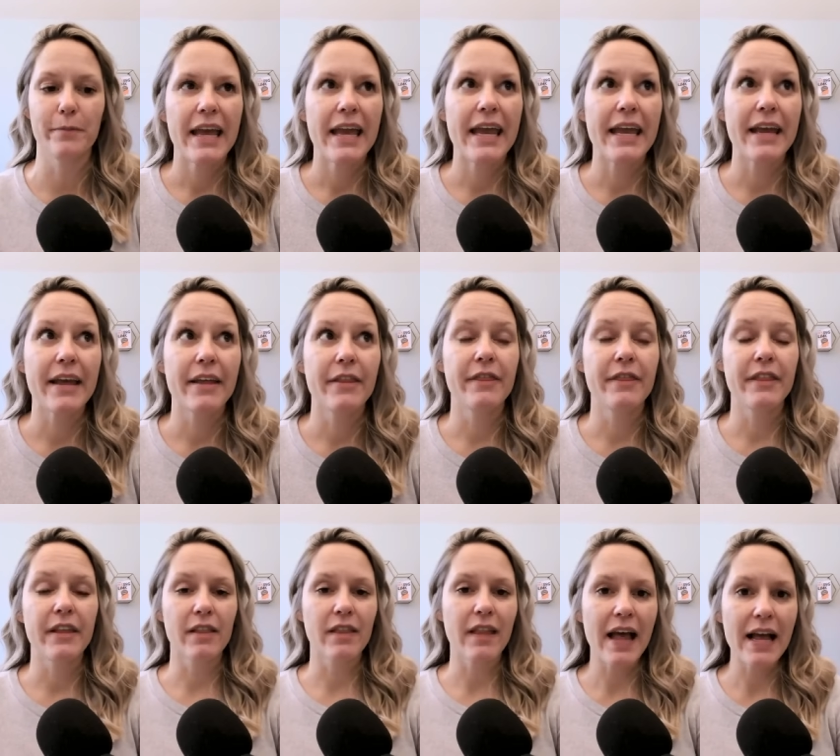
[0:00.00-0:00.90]
And
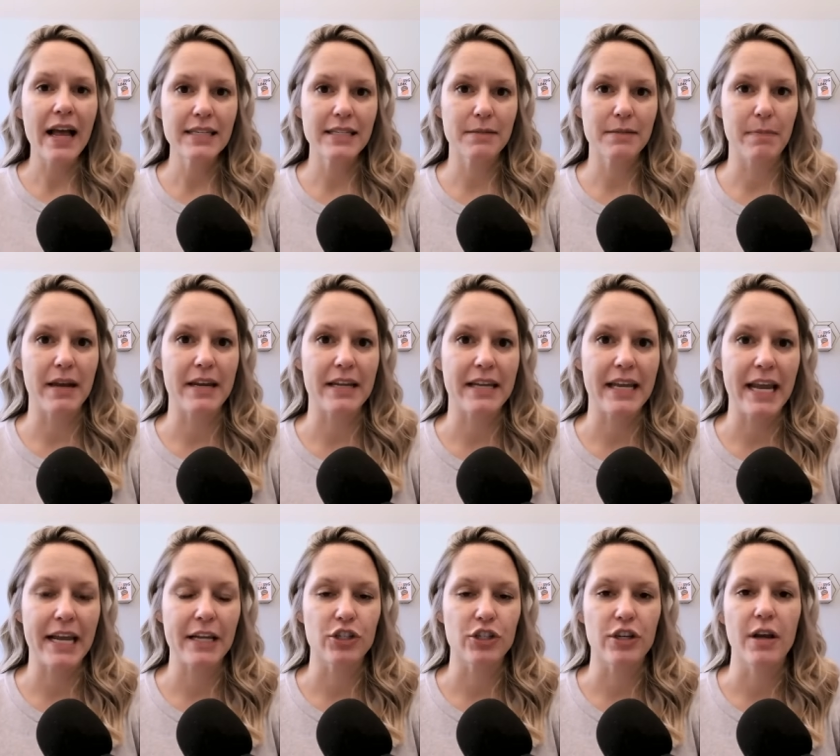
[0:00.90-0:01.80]
the last
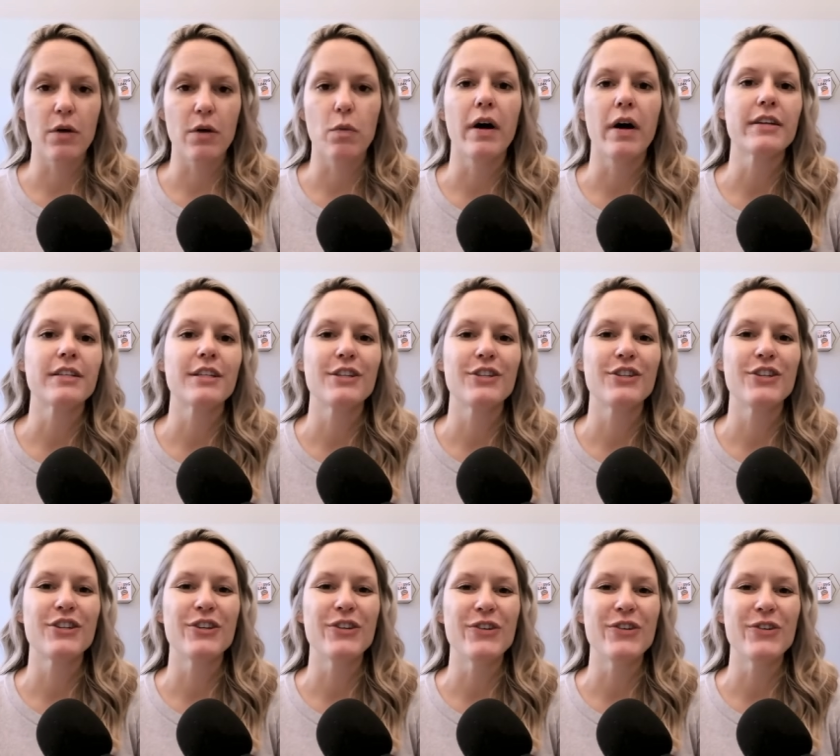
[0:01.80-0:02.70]
medication I wanted
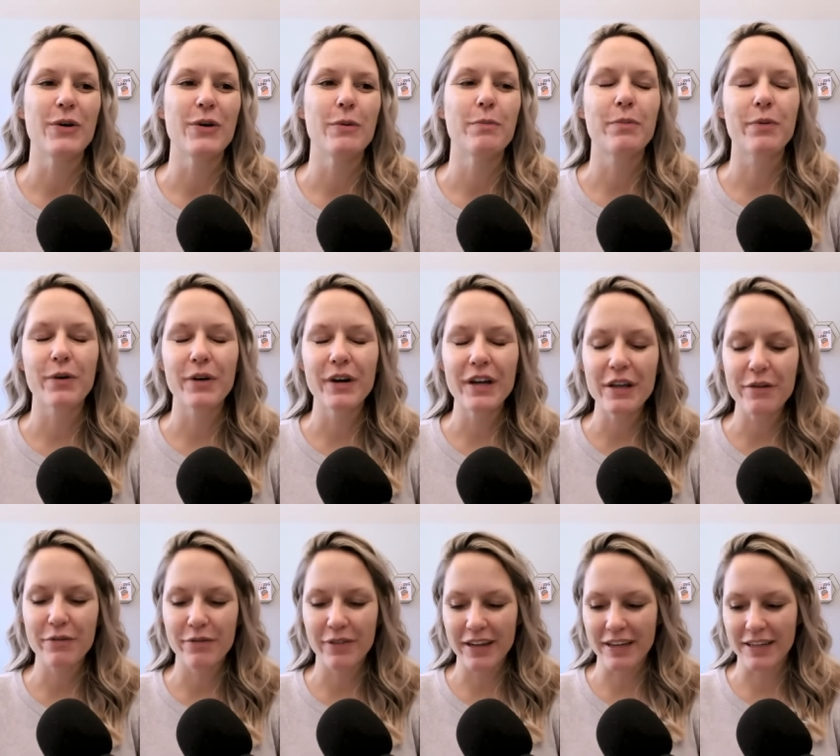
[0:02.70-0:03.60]
to
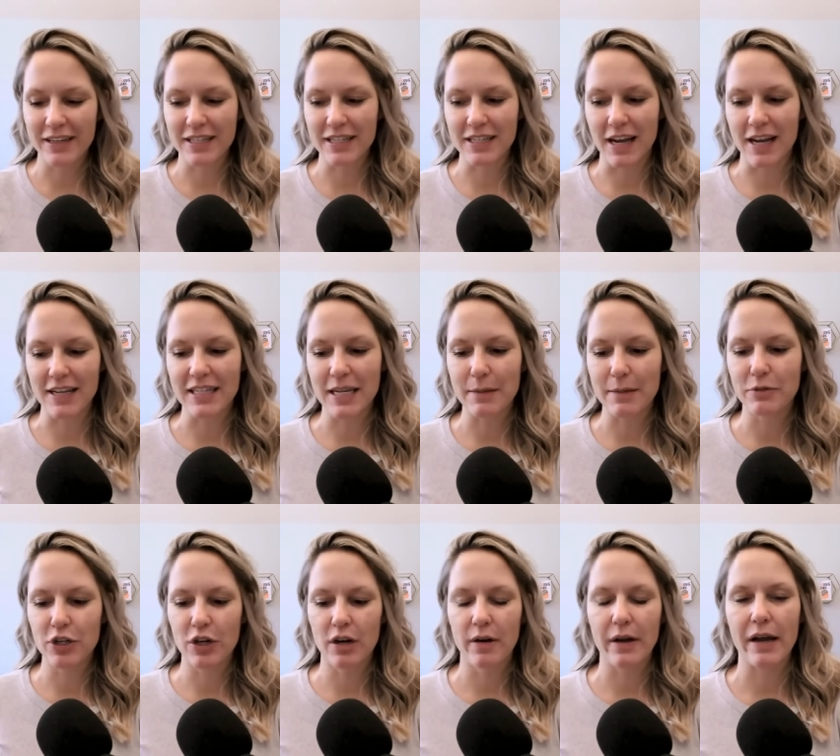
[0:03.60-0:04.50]
briefly discuss, I'm
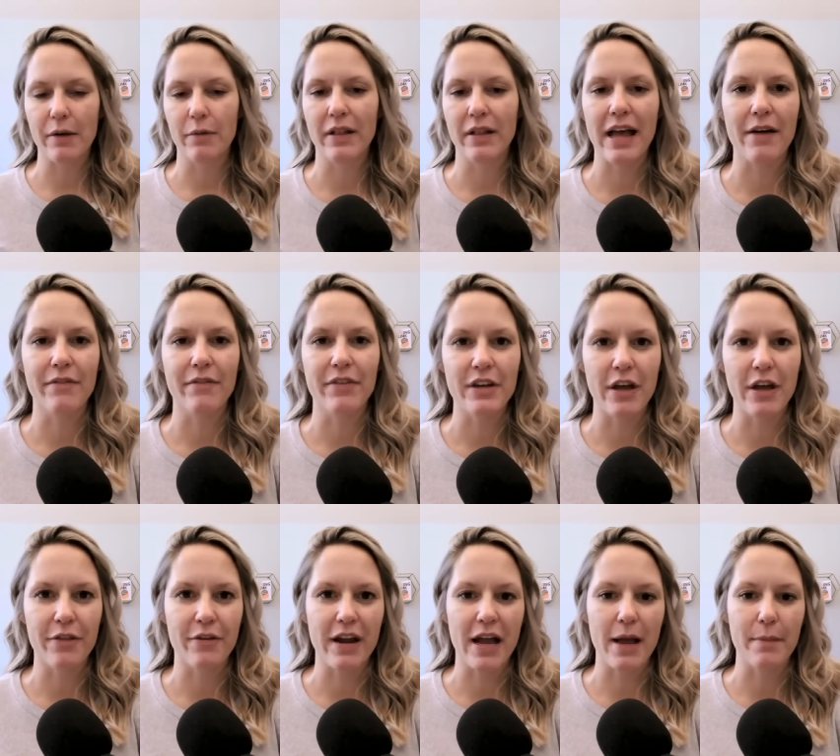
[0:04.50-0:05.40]
sure I will have
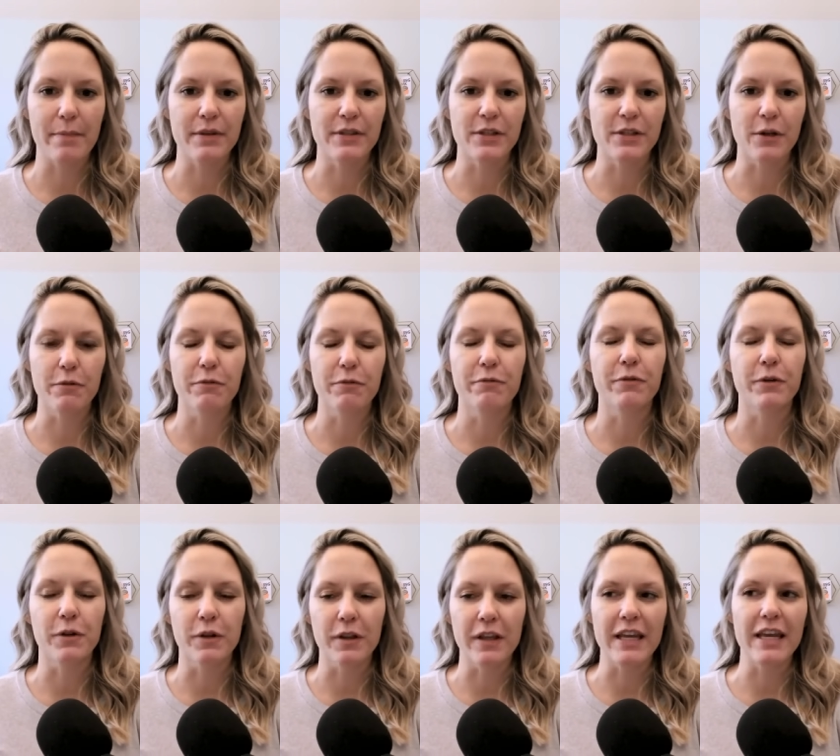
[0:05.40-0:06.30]
another episode
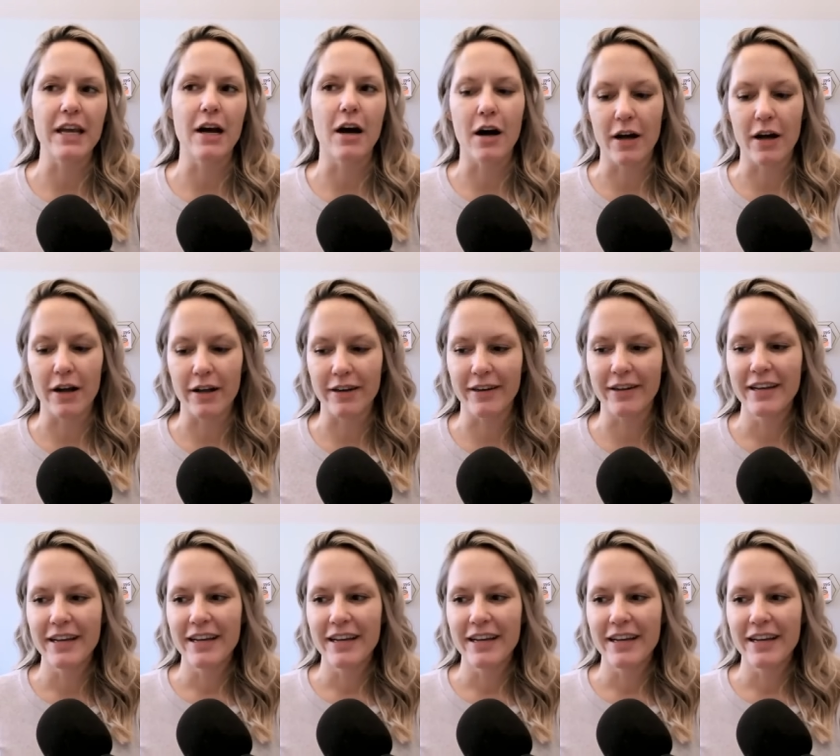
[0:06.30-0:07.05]
fully on